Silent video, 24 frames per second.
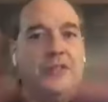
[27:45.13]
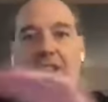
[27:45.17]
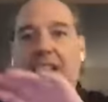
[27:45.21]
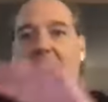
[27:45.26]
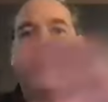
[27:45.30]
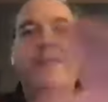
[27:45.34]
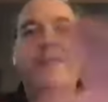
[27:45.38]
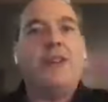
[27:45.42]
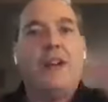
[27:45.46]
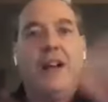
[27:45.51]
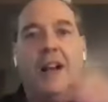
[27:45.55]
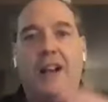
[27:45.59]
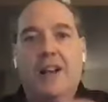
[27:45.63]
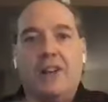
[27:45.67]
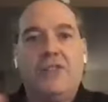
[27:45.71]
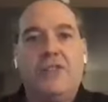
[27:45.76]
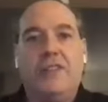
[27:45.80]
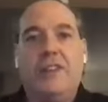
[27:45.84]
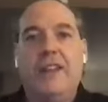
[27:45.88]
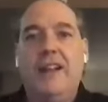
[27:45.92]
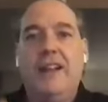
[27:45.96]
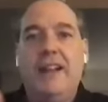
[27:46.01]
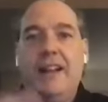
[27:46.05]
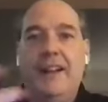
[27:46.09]
I have
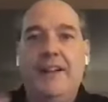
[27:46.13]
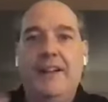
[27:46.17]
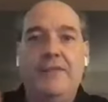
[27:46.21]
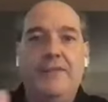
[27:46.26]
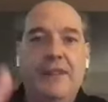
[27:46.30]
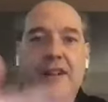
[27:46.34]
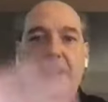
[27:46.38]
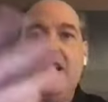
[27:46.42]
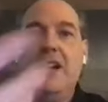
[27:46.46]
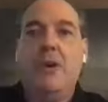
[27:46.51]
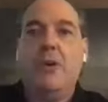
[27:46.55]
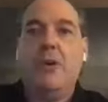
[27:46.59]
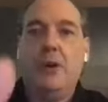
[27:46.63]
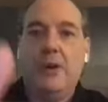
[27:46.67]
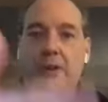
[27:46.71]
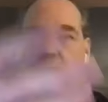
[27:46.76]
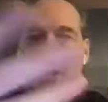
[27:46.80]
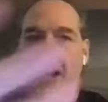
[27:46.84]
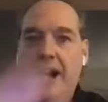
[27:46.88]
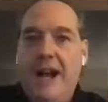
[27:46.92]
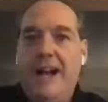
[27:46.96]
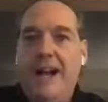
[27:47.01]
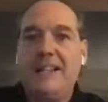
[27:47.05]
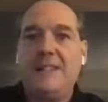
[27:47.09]
actually a video on
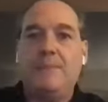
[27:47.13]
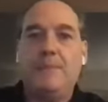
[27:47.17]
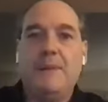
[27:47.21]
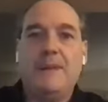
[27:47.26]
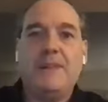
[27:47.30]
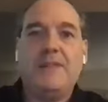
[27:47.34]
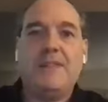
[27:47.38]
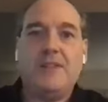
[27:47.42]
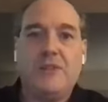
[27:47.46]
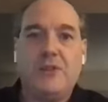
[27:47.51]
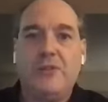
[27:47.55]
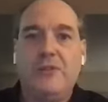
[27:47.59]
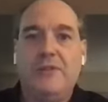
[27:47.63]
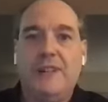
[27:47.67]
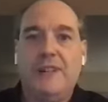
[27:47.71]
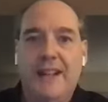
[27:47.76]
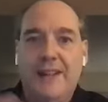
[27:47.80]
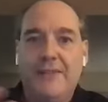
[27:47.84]
the Haas Business School.